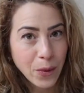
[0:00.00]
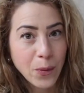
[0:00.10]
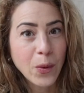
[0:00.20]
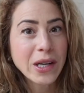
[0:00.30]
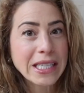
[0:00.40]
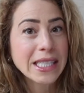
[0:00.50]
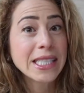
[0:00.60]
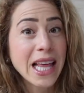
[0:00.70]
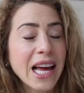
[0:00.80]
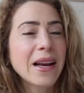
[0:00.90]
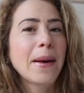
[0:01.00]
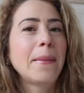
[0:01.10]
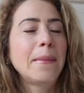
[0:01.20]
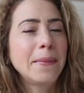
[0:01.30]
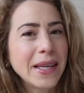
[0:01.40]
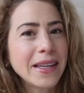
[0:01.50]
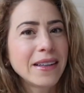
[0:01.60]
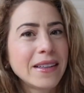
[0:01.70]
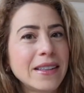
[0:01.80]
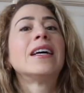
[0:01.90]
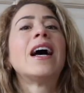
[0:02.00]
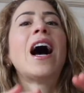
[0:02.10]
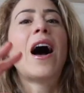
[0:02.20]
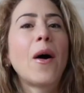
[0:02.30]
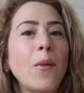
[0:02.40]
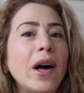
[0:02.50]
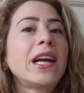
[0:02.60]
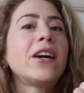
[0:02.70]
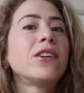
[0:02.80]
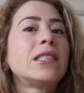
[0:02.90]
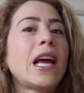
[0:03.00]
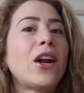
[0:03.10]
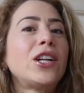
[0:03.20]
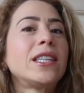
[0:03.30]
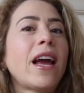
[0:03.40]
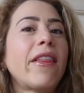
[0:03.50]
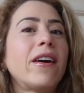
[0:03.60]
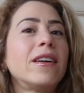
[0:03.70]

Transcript: what does that mean? I want to hear you say it all together.